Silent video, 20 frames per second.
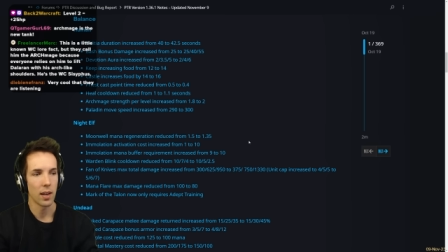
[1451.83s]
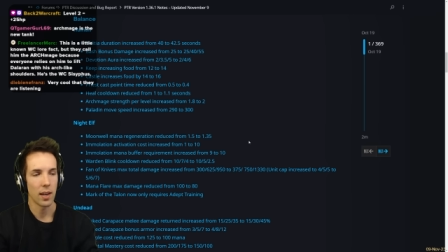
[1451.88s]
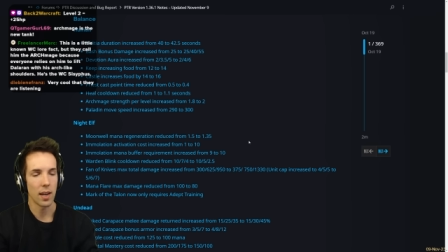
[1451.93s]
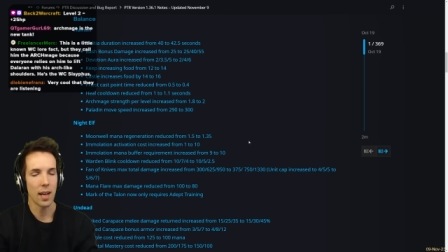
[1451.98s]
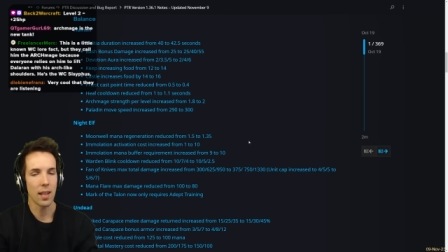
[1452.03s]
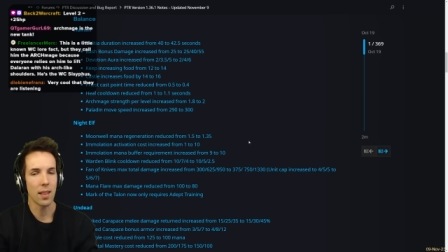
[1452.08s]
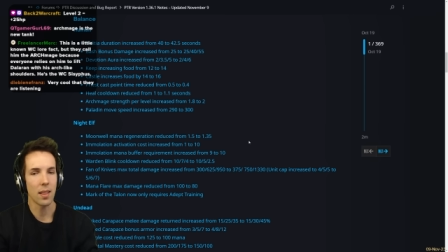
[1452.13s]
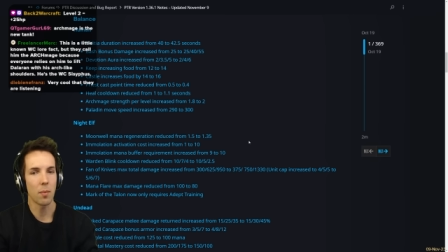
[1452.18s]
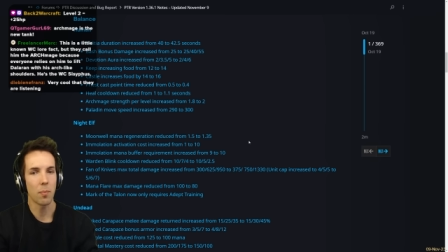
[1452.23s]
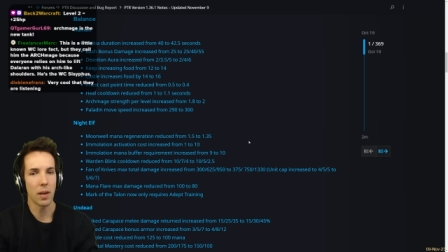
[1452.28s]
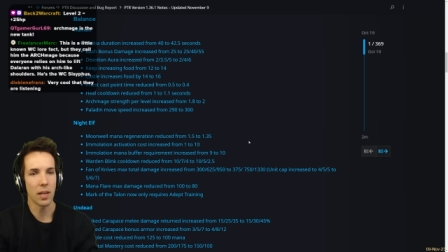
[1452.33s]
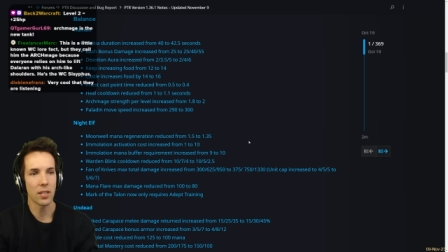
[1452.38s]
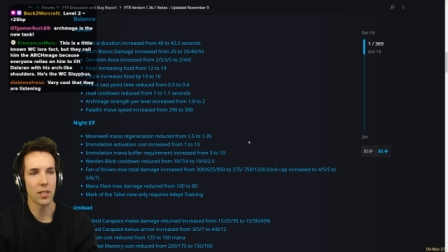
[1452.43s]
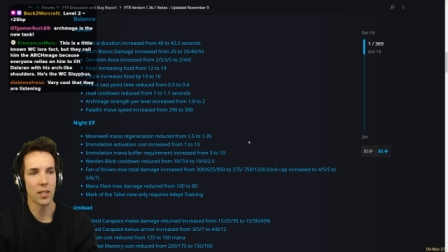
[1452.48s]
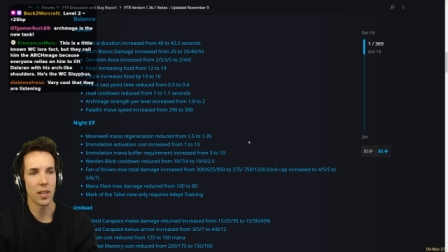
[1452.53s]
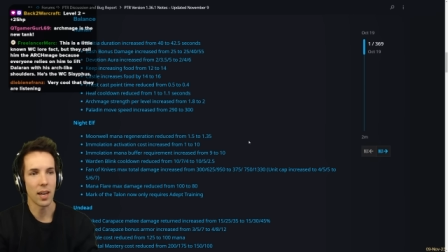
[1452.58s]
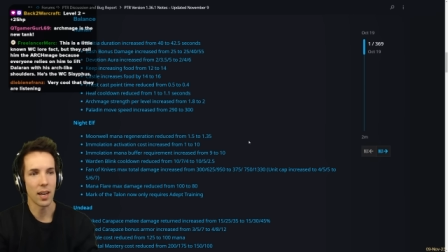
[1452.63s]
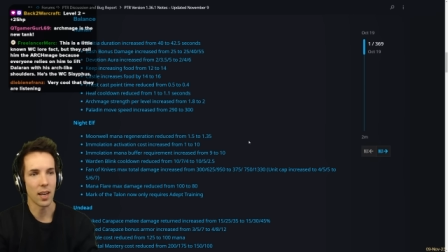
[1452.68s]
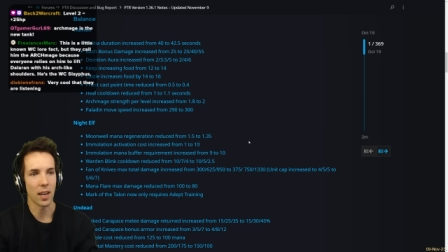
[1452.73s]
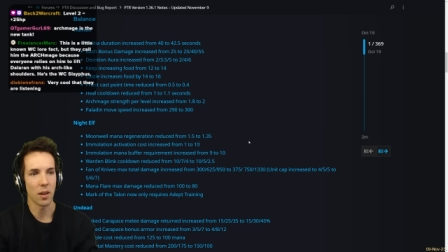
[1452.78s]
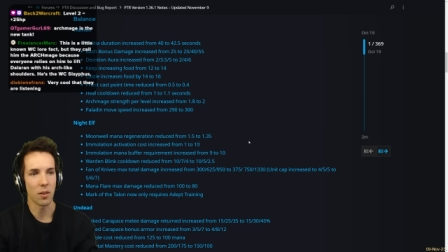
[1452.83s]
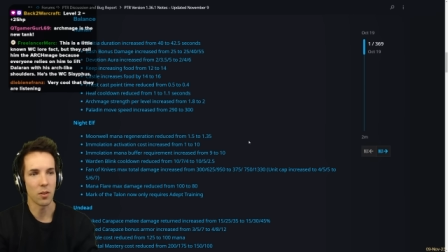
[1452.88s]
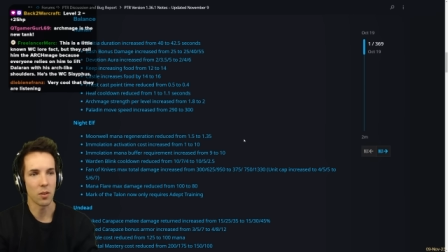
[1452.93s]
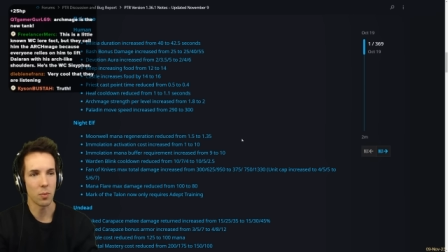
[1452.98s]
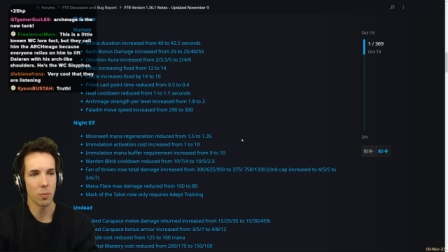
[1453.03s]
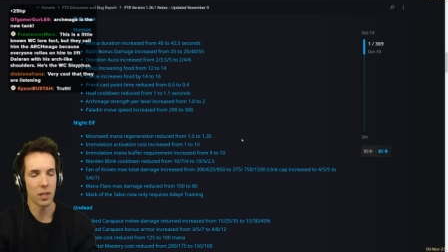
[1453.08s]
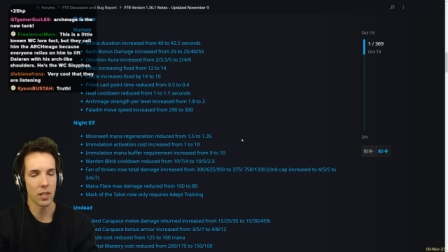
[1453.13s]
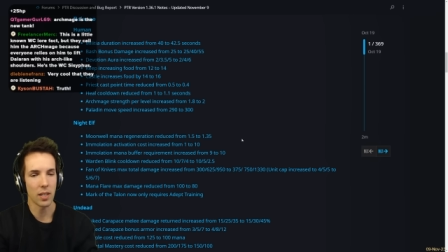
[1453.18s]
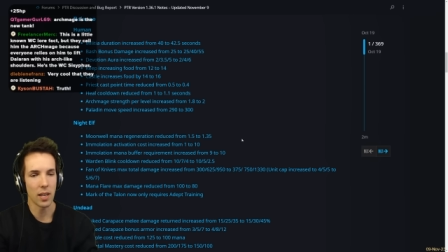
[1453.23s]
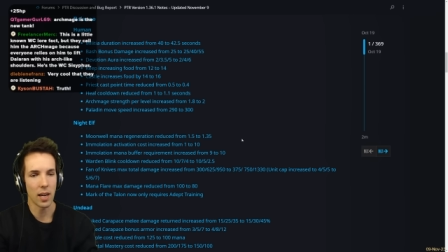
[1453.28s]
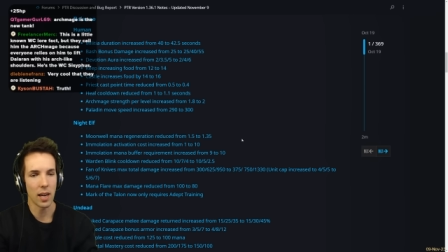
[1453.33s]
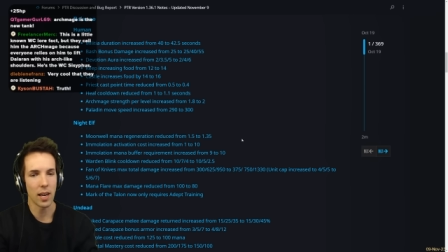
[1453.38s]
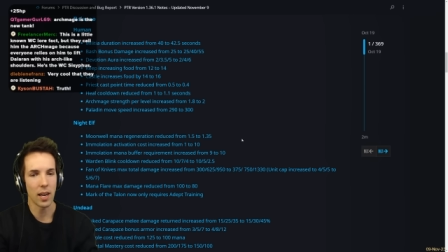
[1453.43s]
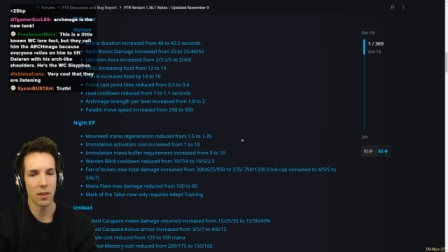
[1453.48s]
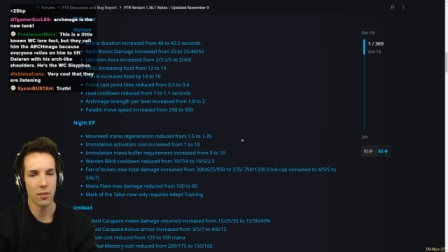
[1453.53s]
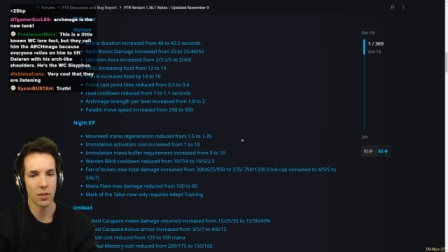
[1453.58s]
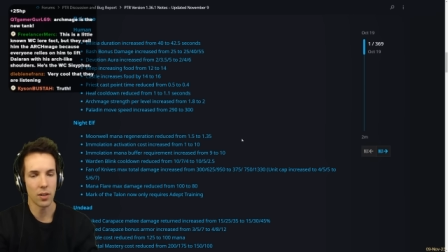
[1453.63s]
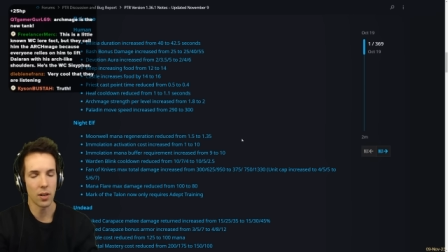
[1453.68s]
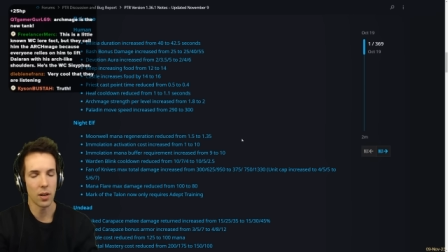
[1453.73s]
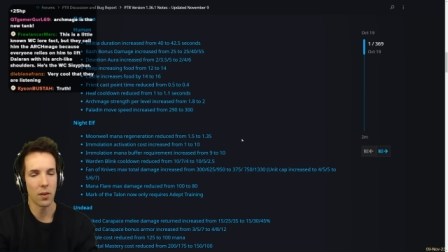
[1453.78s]
Not the best night elves. Best night
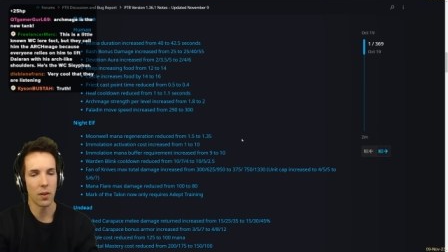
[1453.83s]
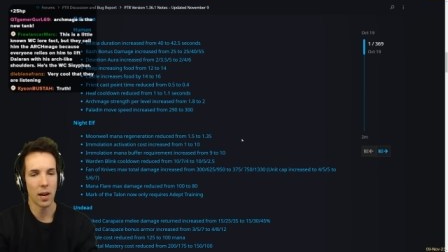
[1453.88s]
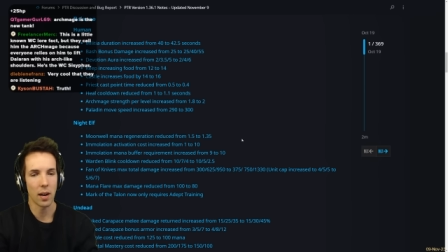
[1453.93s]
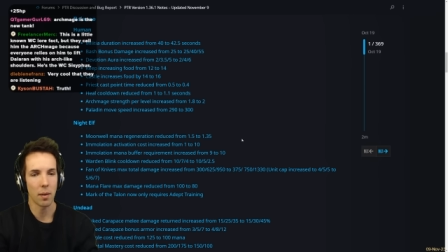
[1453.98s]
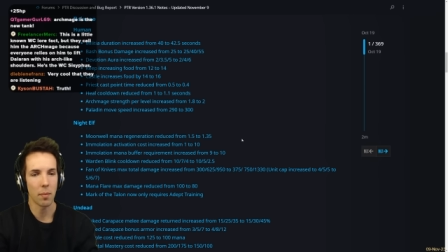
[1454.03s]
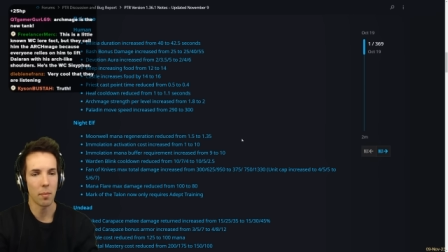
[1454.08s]
elves know how